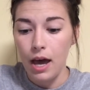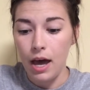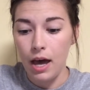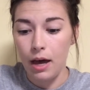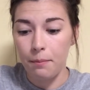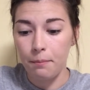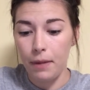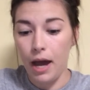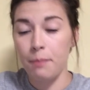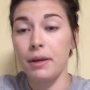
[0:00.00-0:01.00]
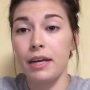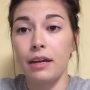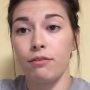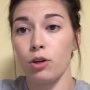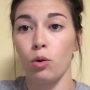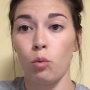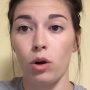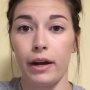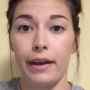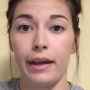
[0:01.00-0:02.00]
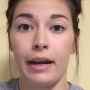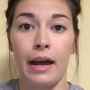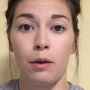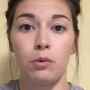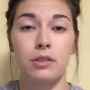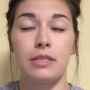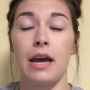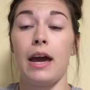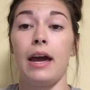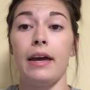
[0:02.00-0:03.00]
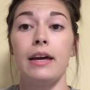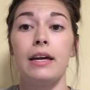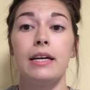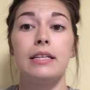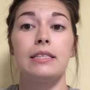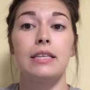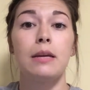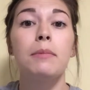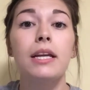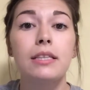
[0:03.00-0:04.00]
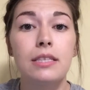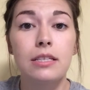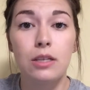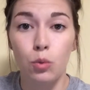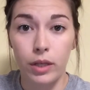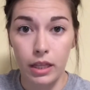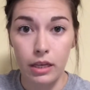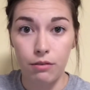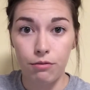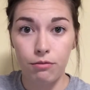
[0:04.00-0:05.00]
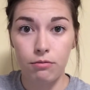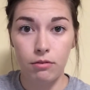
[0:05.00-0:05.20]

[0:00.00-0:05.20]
I'm going to give you a warning, and I will say 10 minutes until we leave.